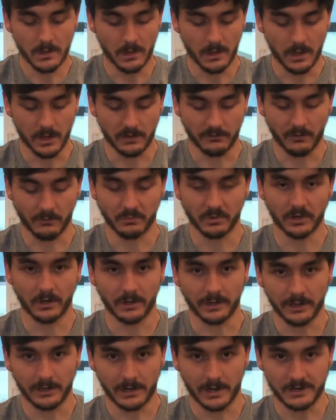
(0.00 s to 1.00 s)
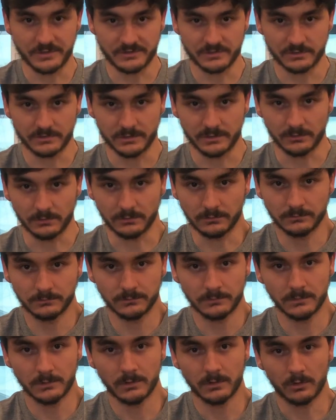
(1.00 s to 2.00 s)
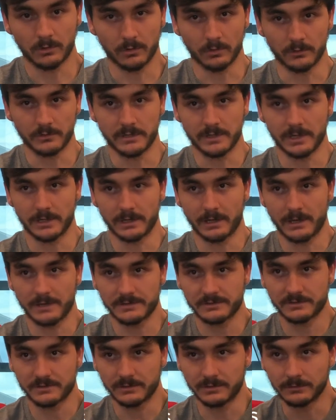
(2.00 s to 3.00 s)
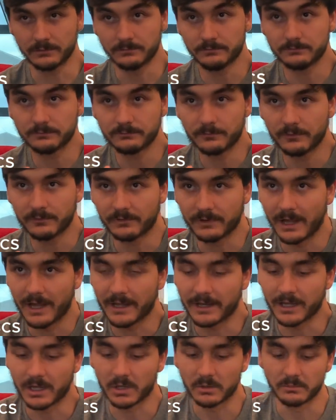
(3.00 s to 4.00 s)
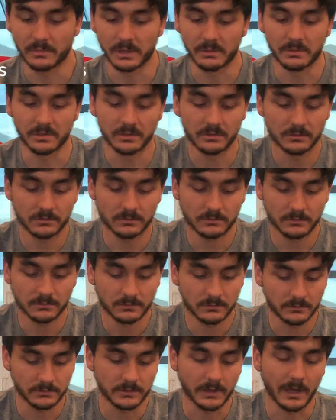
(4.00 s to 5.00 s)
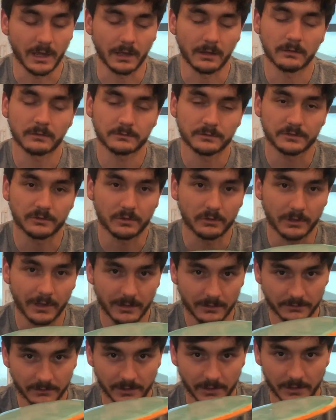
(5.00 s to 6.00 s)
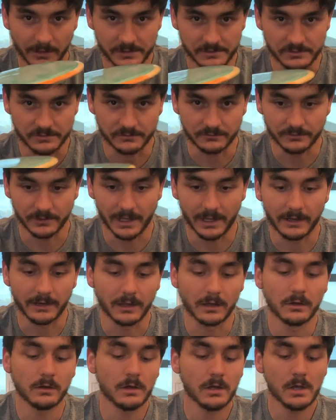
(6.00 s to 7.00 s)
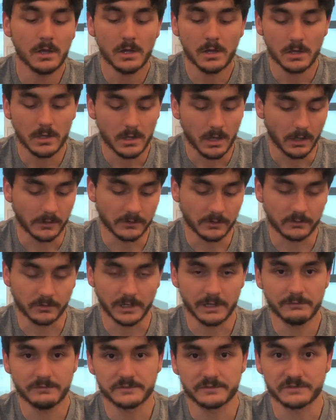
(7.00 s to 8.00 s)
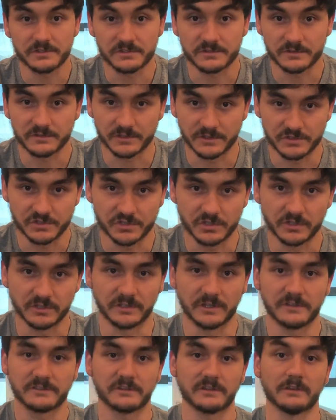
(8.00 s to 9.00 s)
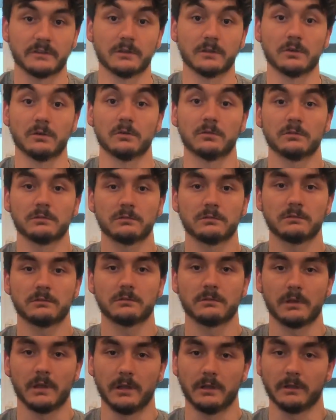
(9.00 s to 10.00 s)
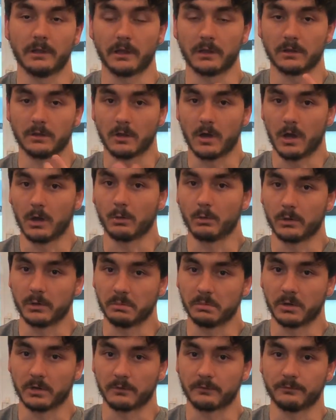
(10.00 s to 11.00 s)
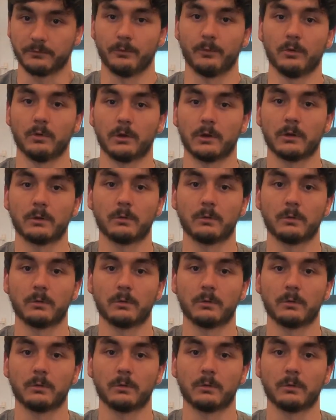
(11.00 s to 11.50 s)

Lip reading: And if I put on anhyzer, it'll hold the anhyzer and flatten out maybe. Yeah, just hold out the anhyzer and flatten out. The Crave is just such a good disc in like a long-wooded par 4.